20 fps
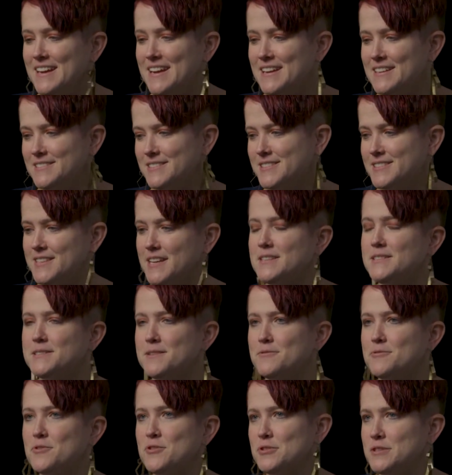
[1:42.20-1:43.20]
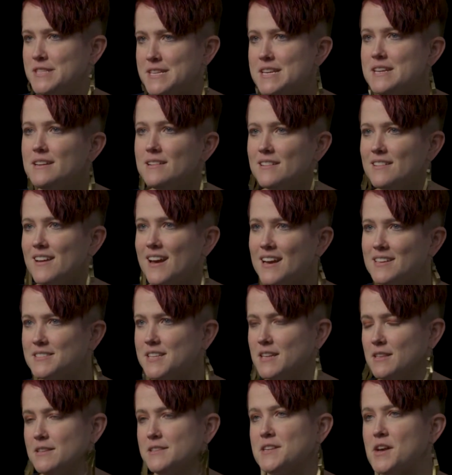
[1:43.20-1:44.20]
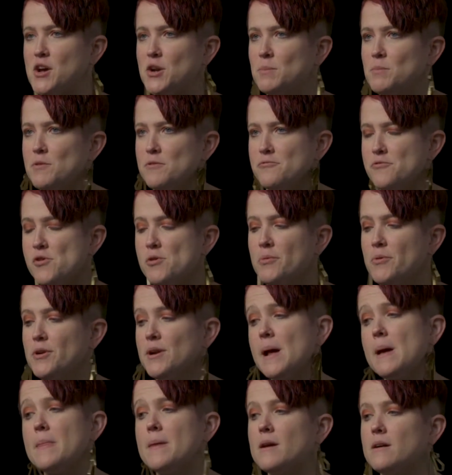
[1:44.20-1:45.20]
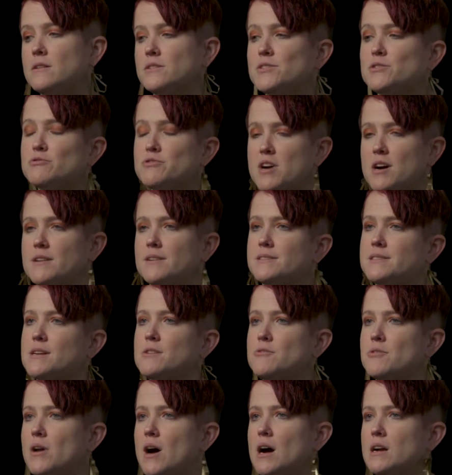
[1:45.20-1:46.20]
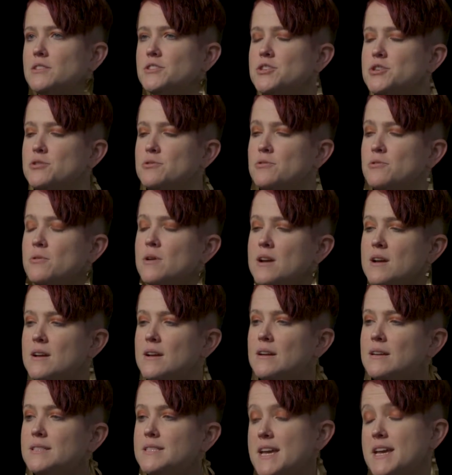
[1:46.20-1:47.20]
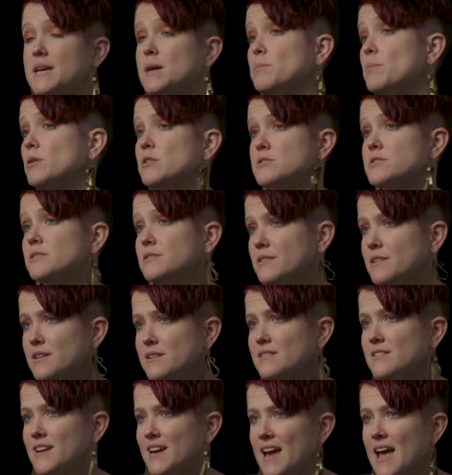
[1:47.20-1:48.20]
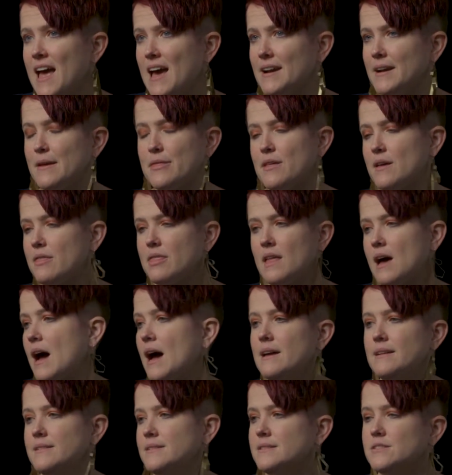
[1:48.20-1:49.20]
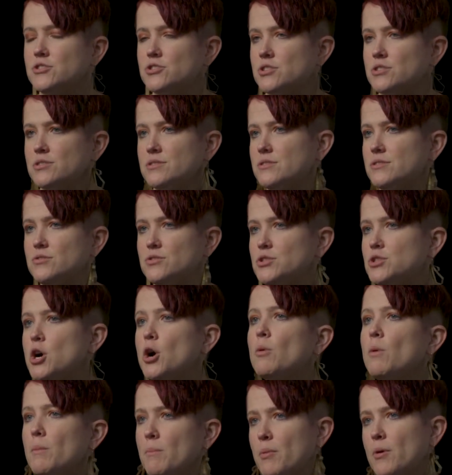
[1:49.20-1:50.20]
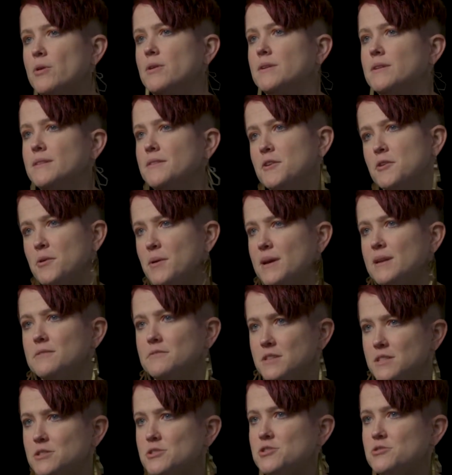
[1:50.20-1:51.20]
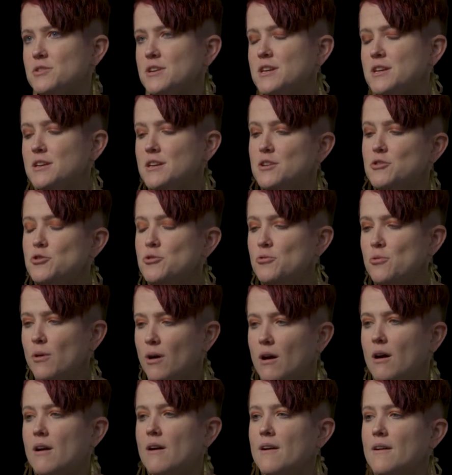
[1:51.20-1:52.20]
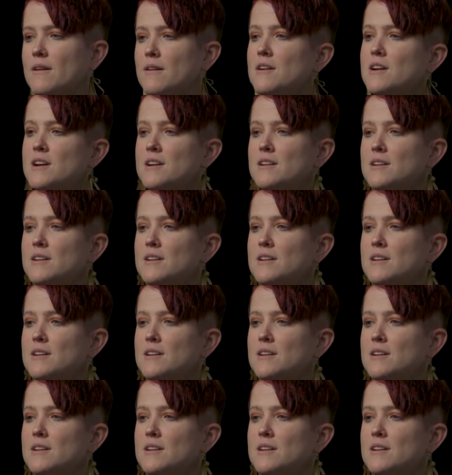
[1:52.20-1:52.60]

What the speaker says: incisive critique and tell us how to move forward. And they also taught us how not to take it personally. And I think that is just so important in the creative industry. You are